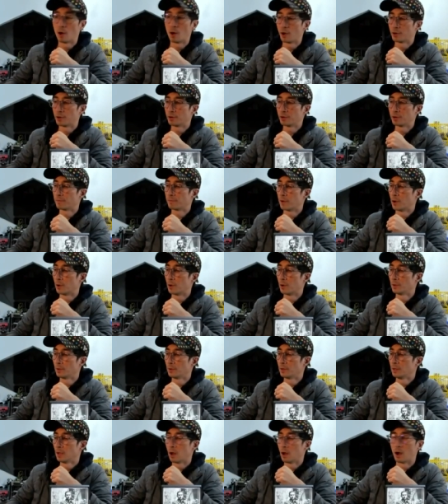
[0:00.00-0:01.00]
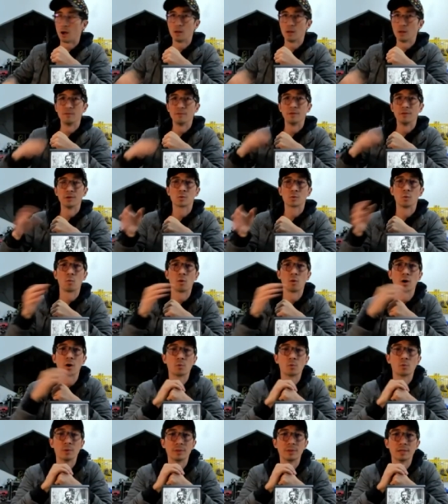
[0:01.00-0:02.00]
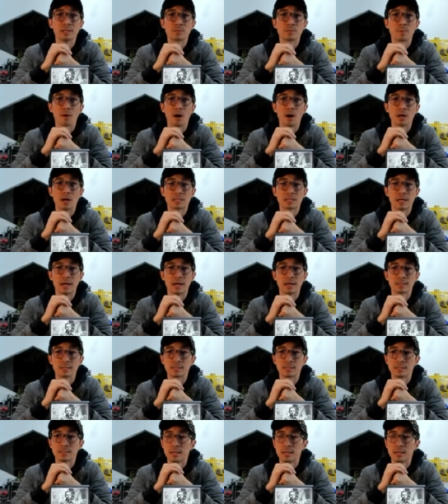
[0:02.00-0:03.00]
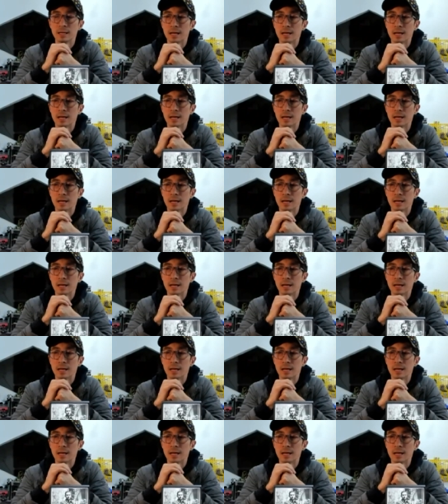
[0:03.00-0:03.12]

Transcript: your phone. All of those will work with this process,